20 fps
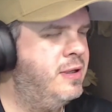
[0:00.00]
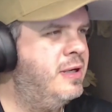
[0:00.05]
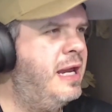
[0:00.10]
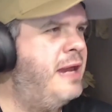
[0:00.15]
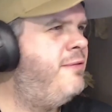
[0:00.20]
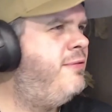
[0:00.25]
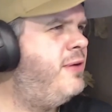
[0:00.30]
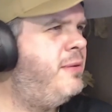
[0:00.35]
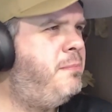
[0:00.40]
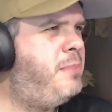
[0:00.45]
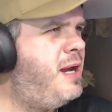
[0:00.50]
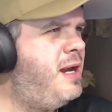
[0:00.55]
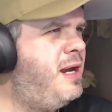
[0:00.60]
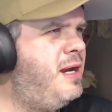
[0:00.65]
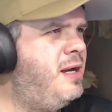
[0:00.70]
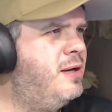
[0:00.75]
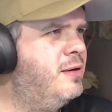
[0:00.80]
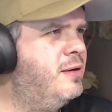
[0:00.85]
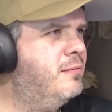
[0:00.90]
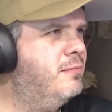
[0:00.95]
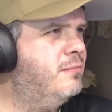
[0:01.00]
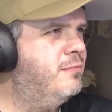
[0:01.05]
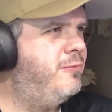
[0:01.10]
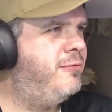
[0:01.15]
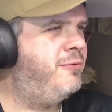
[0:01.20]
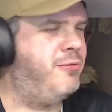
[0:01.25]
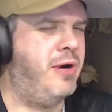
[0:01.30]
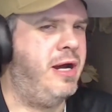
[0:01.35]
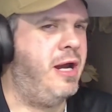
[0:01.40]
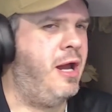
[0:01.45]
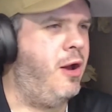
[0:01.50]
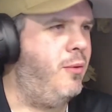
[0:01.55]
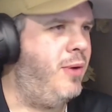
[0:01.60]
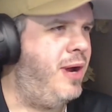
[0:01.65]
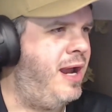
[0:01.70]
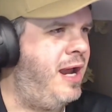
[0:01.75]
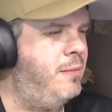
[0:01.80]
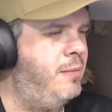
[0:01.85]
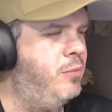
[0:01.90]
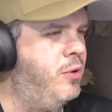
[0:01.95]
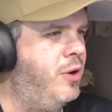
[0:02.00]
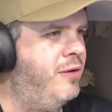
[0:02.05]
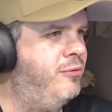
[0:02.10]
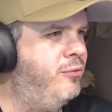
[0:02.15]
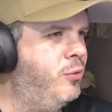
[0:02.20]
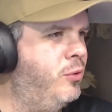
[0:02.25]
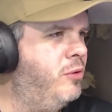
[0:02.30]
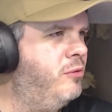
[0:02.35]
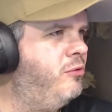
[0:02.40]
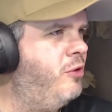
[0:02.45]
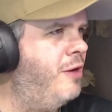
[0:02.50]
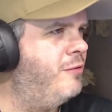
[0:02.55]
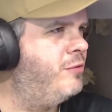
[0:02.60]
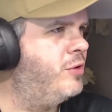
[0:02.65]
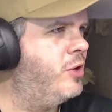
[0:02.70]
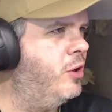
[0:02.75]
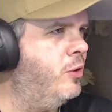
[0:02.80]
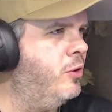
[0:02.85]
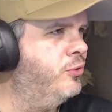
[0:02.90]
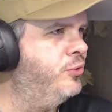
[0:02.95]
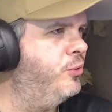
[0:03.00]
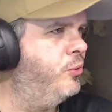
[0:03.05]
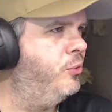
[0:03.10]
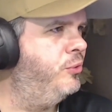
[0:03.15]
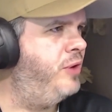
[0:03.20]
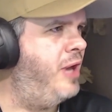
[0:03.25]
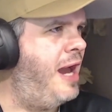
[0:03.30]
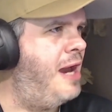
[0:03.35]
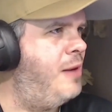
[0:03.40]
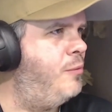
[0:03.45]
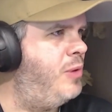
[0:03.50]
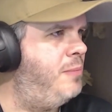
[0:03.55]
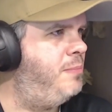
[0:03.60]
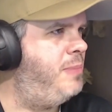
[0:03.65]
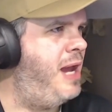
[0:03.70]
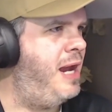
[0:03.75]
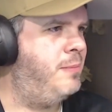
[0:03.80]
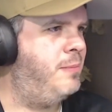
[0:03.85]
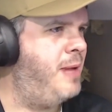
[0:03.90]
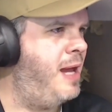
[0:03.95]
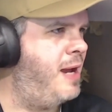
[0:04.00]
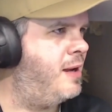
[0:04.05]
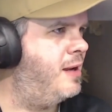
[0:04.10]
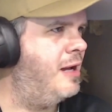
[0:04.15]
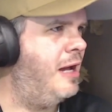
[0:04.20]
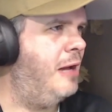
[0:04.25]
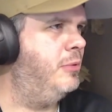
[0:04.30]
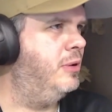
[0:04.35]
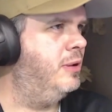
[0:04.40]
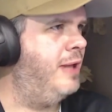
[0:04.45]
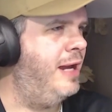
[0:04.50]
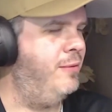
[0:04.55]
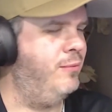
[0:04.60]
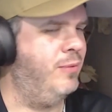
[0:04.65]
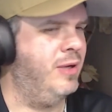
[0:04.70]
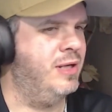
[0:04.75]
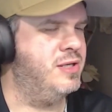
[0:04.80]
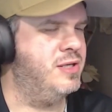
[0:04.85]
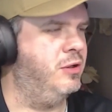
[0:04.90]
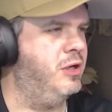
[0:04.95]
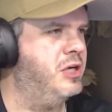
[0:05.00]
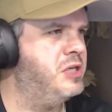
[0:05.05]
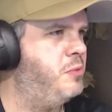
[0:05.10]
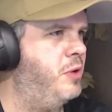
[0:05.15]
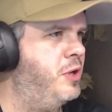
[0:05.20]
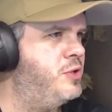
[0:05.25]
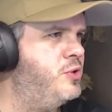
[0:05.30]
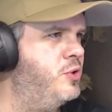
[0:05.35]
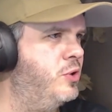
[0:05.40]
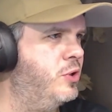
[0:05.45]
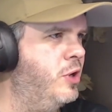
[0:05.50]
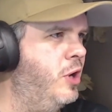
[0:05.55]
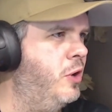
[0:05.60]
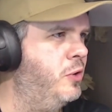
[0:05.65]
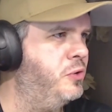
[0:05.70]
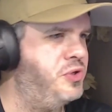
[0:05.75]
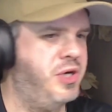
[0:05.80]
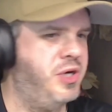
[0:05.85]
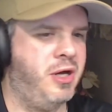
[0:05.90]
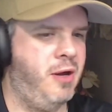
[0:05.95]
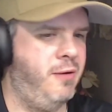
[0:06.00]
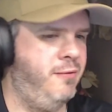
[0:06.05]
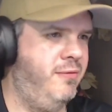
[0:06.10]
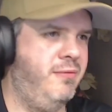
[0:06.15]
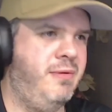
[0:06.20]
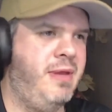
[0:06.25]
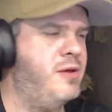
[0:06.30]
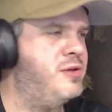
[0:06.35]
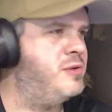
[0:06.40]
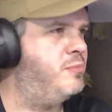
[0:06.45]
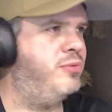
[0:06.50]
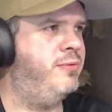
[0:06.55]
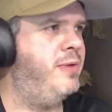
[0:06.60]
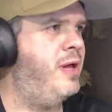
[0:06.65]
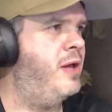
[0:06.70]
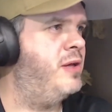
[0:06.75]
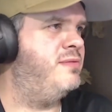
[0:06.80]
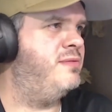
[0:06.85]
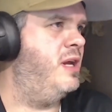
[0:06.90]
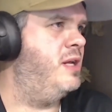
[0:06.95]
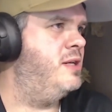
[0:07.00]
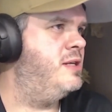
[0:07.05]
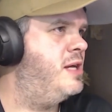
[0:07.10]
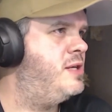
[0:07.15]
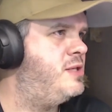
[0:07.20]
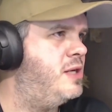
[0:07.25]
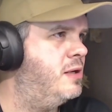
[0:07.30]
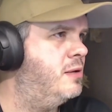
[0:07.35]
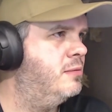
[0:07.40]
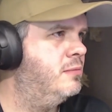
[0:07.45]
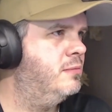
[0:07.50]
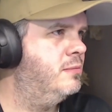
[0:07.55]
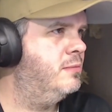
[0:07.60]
if it'd been Freo ahead by 4 or 5 goals all day and we pegged back a couple of late ones and lost by 2 goals, you go, that was fantastic.